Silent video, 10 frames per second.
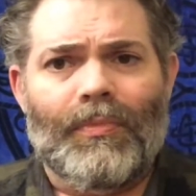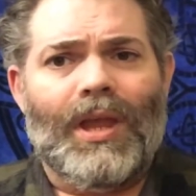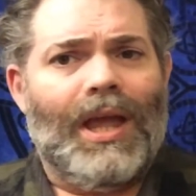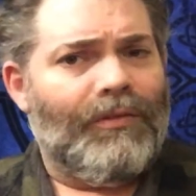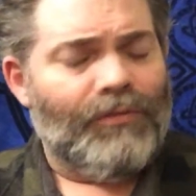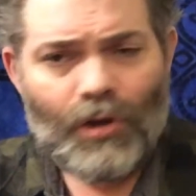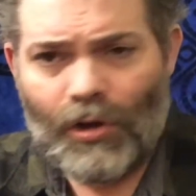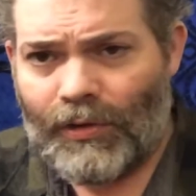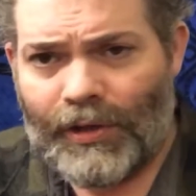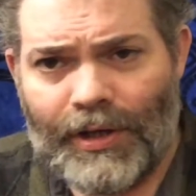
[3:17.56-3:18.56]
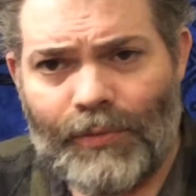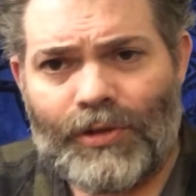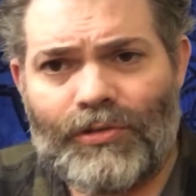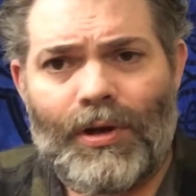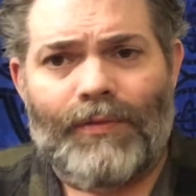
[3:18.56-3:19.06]
and have no validity
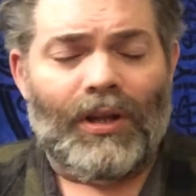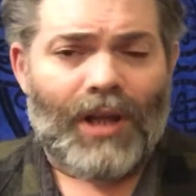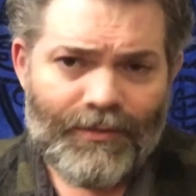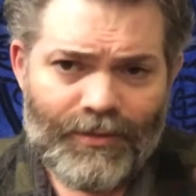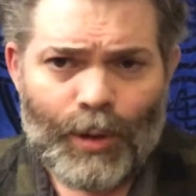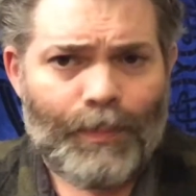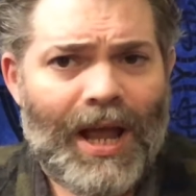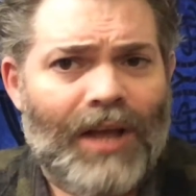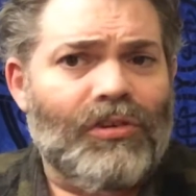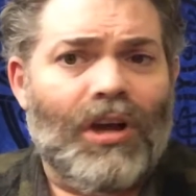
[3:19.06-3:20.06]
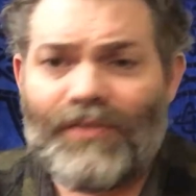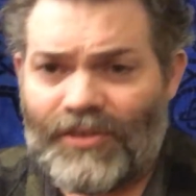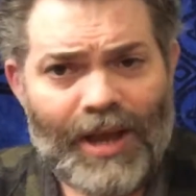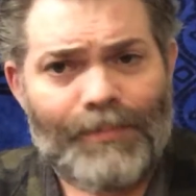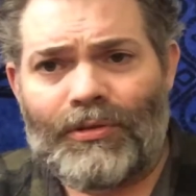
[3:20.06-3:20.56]
whatsoever. A lot of them are passed off
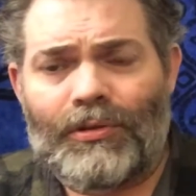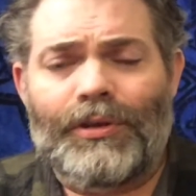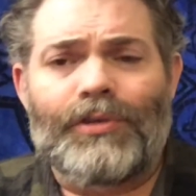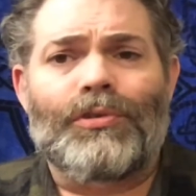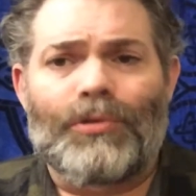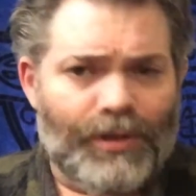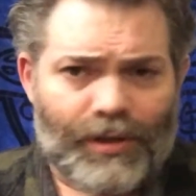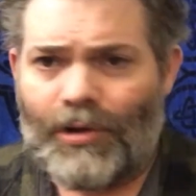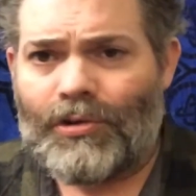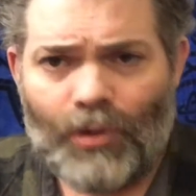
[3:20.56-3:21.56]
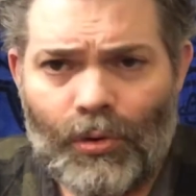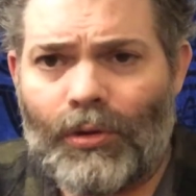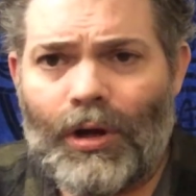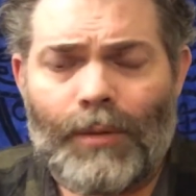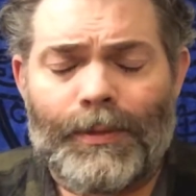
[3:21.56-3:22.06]
as absolutely true, and they're
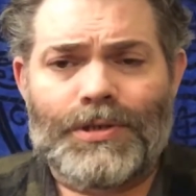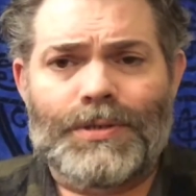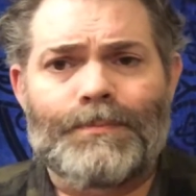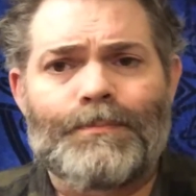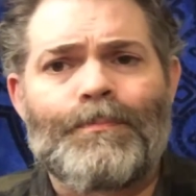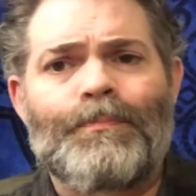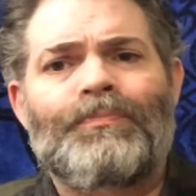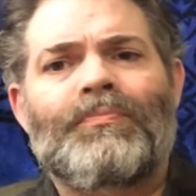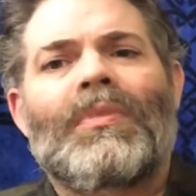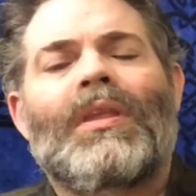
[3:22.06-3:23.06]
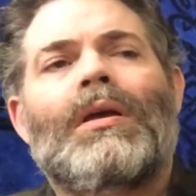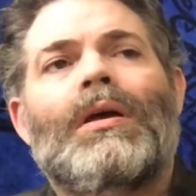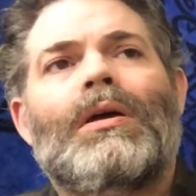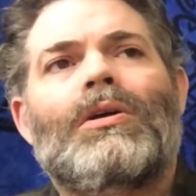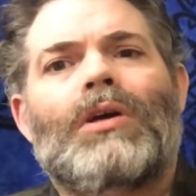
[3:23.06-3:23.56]
total garbage.
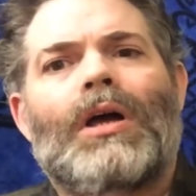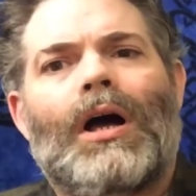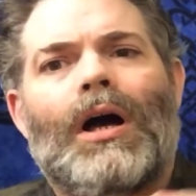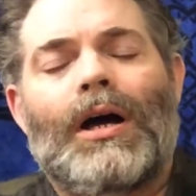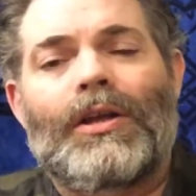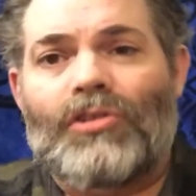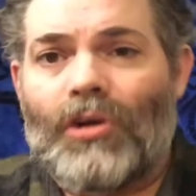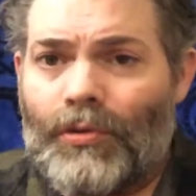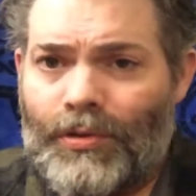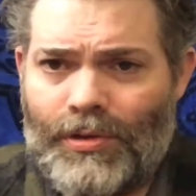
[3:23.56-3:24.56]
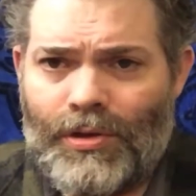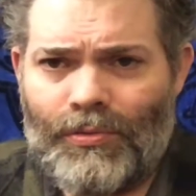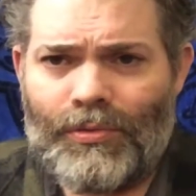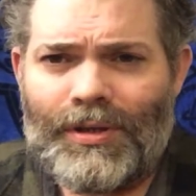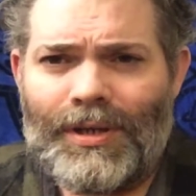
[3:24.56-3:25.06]
So
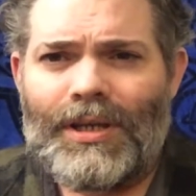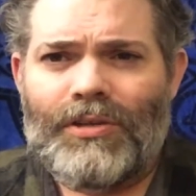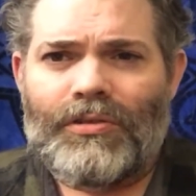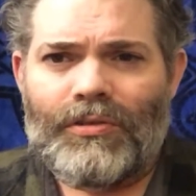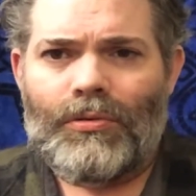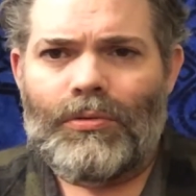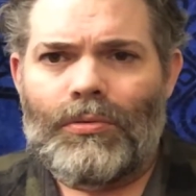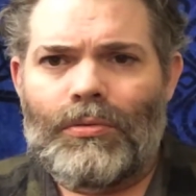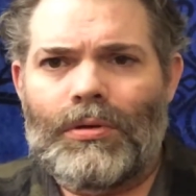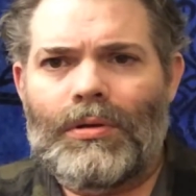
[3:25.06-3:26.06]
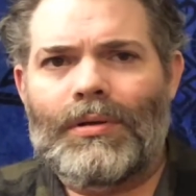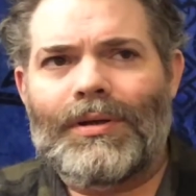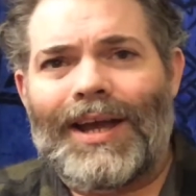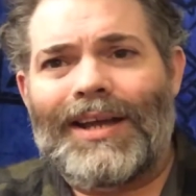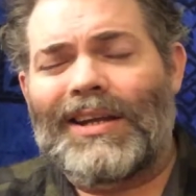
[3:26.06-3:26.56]
you need to
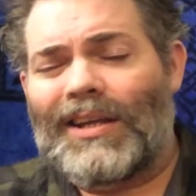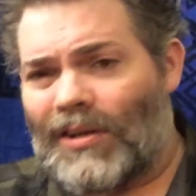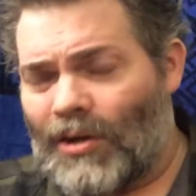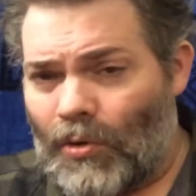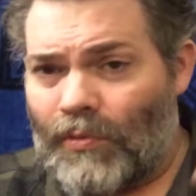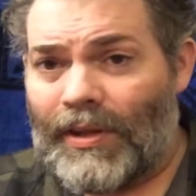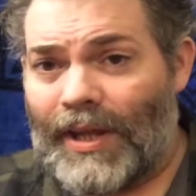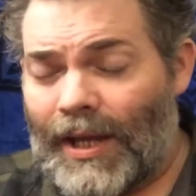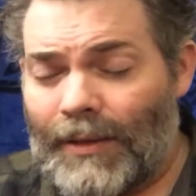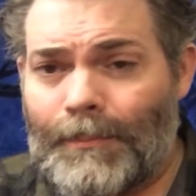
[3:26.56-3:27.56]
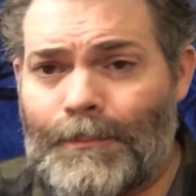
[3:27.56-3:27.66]
kind of get over that.